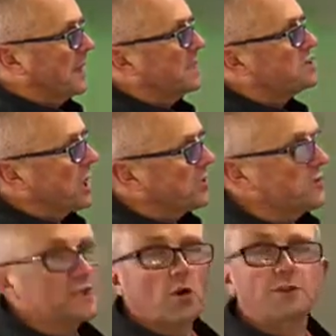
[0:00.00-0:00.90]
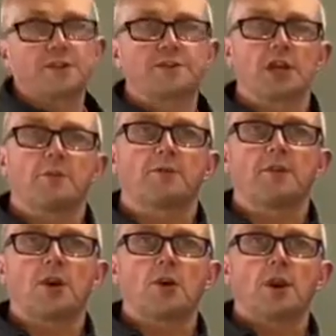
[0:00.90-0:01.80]
January is also the time of
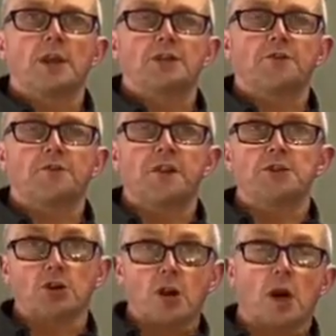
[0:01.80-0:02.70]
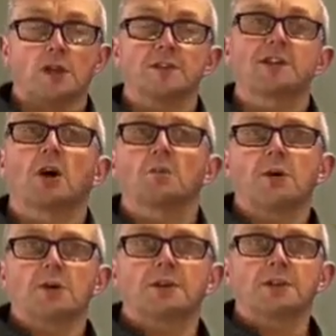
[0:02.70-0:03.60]
year to feed your garden
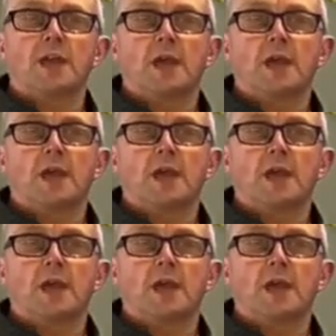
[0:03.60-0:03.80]
songbirds.